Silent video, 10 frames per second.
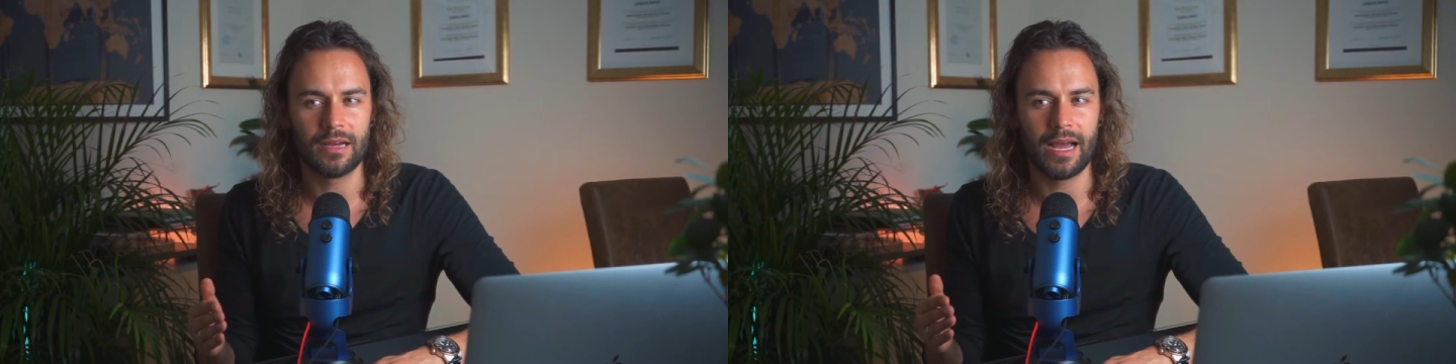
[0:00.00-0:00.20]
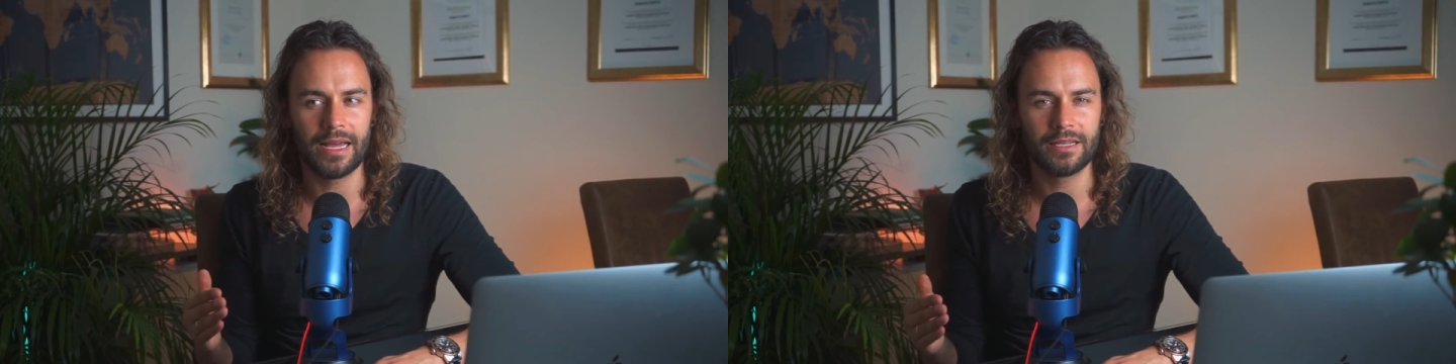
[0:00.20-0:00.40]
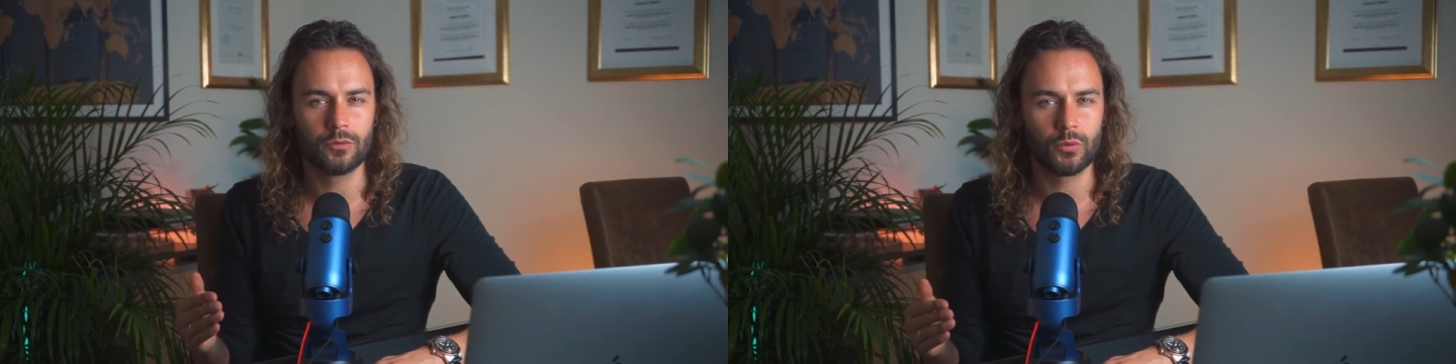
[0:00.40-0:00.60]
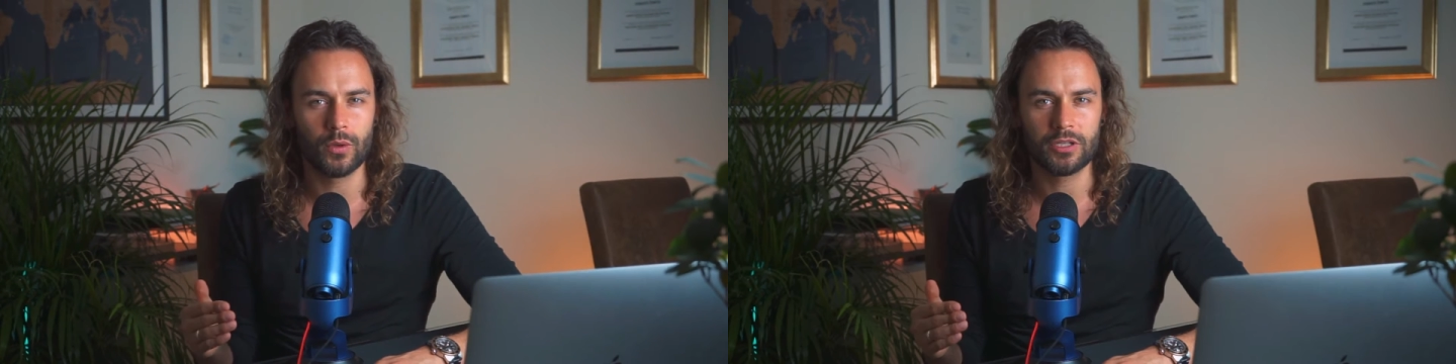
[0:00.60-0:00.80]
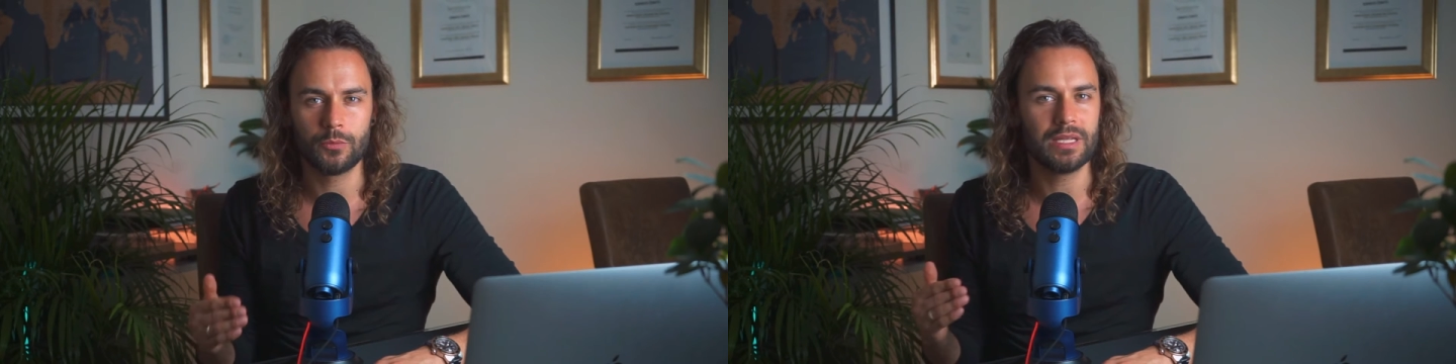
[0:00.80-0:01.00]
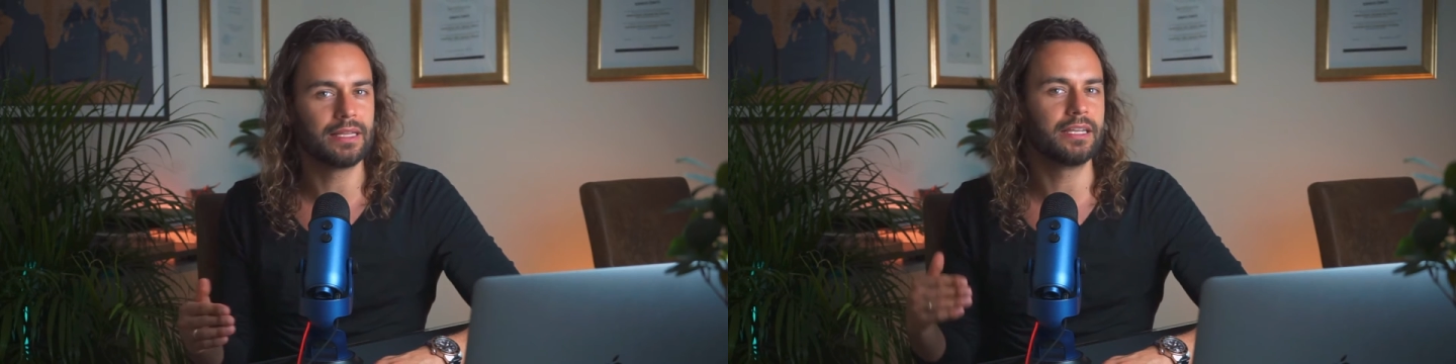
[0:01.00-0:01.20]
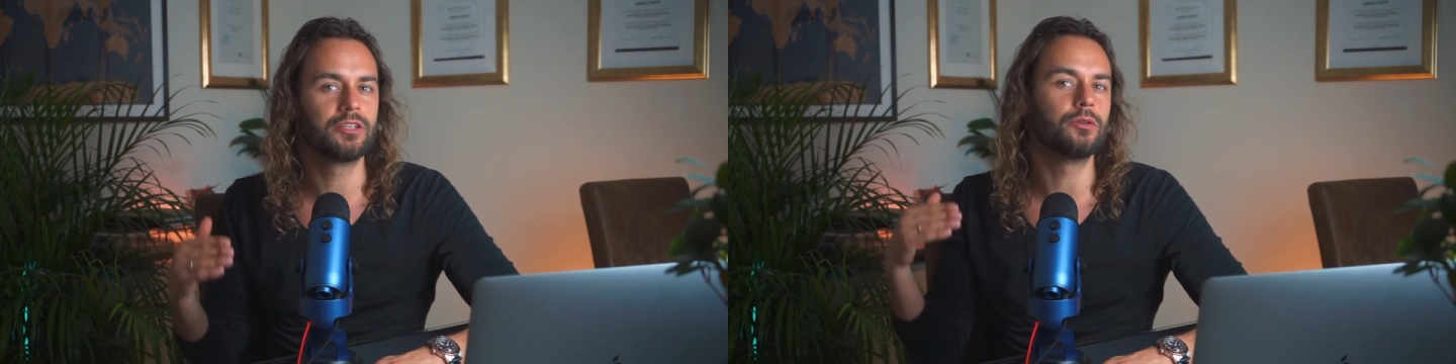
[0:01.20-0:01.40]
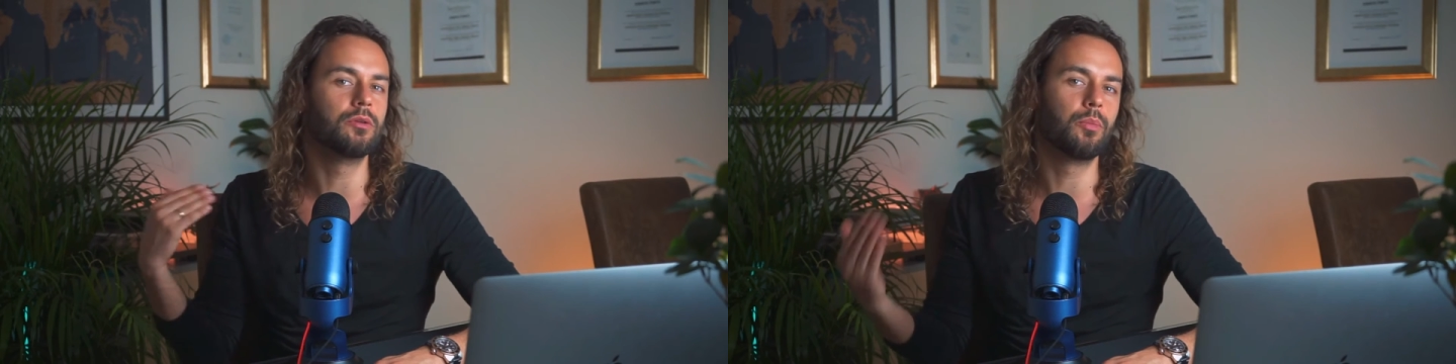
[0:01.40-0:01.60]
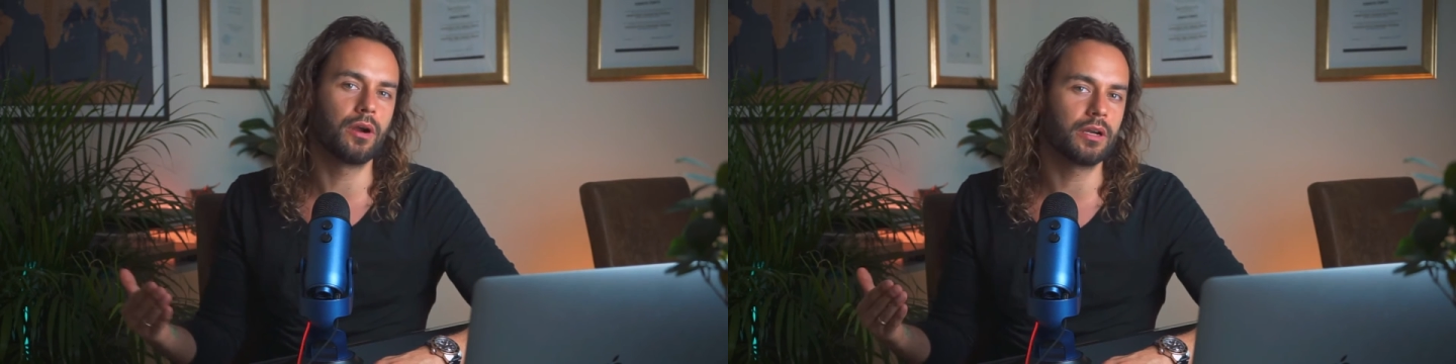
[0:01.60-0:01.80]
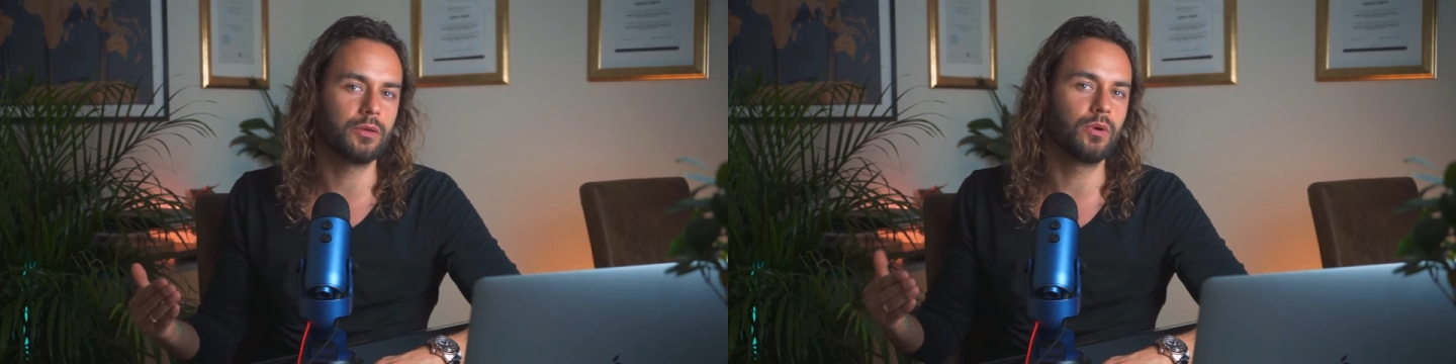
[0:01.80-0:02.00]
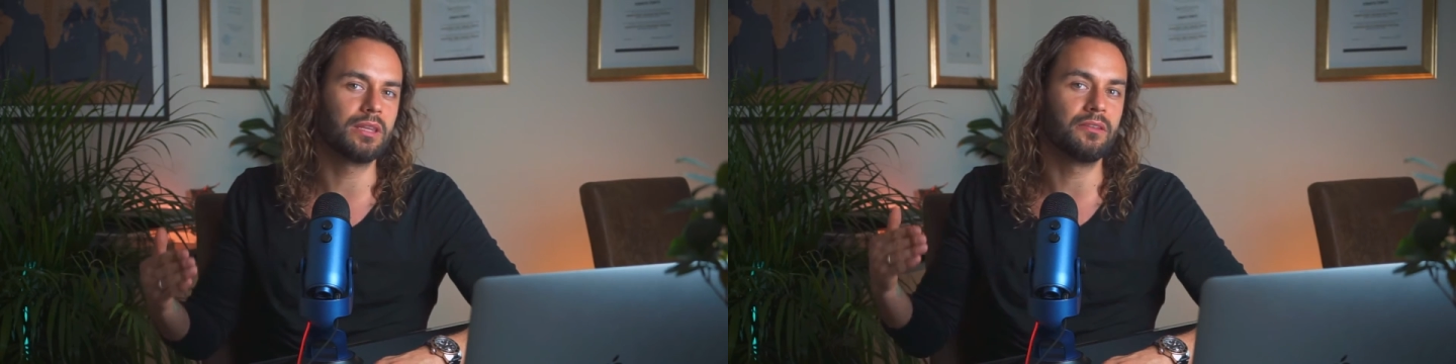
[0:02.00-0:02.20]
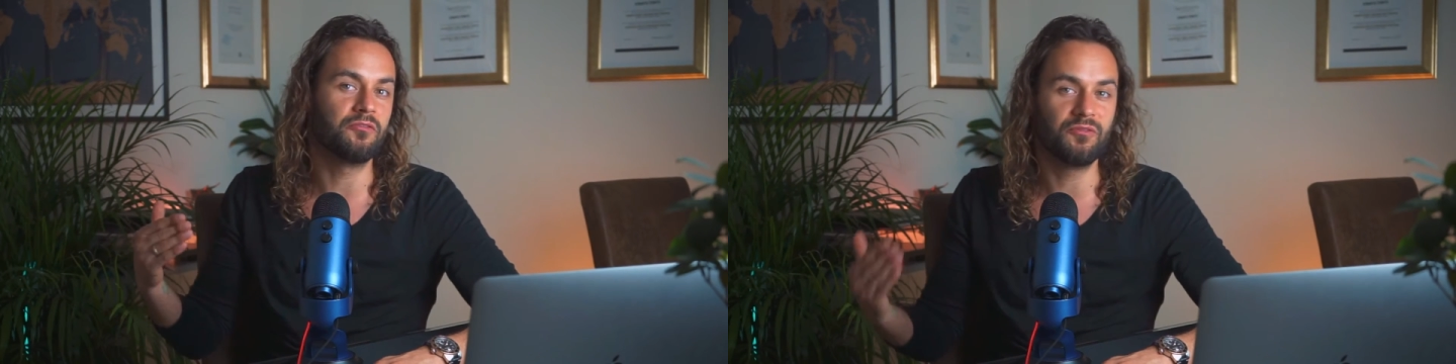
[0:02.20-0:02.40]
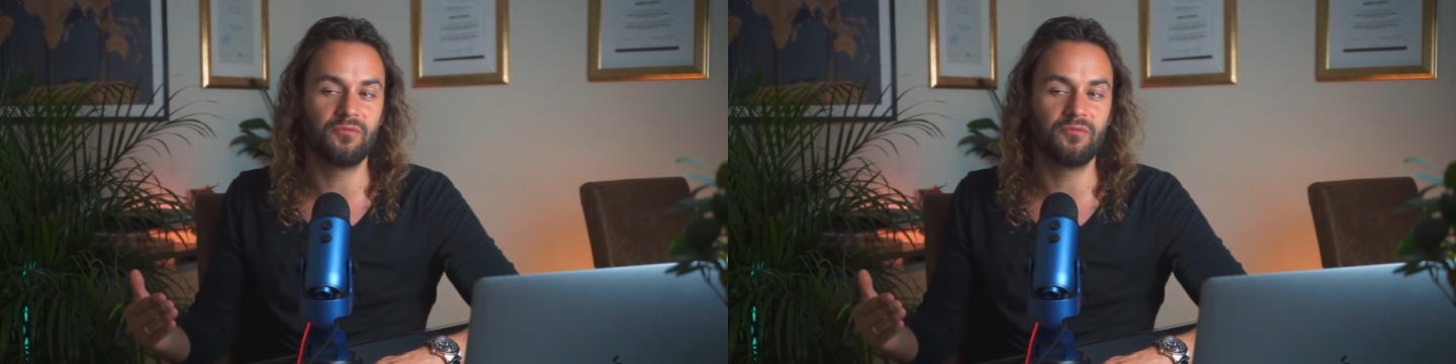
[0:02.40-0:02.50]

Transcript: I don't want to be late to the party when the